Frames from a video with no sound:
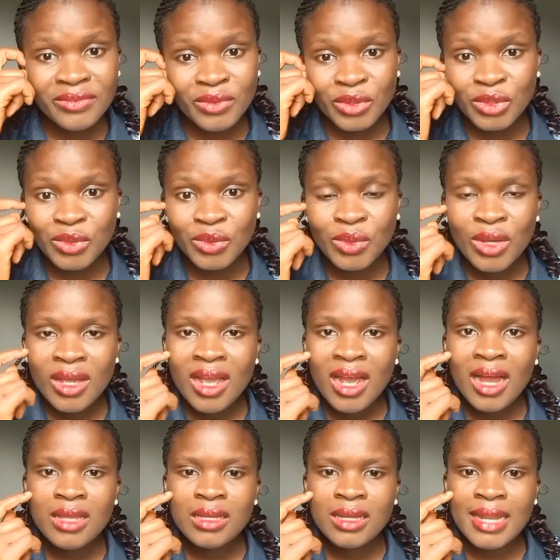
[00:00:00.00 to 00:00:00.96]
you, and
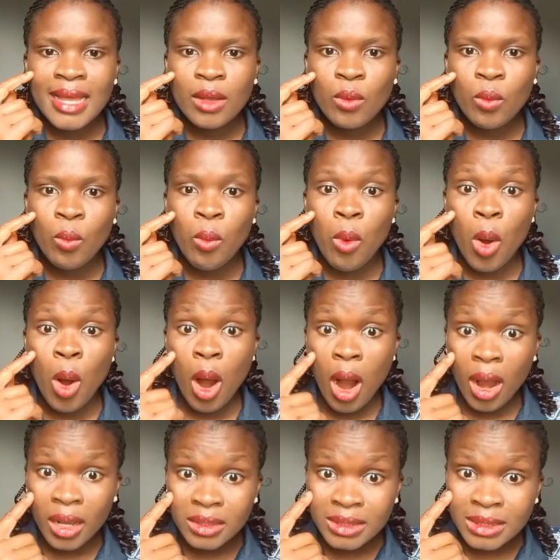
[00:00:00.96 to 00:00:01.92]
you're like,
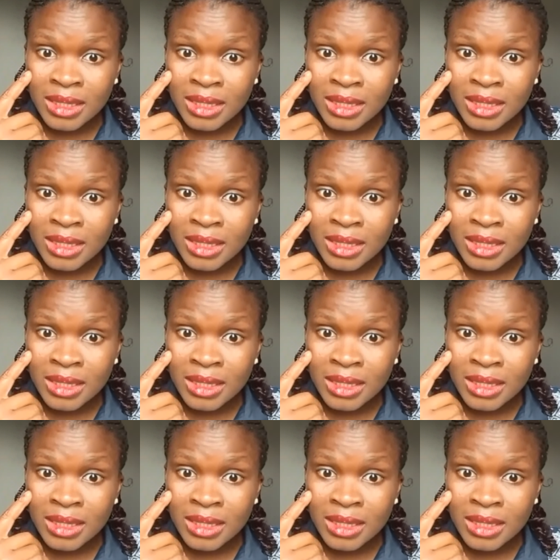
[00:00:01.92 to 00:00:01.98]
what?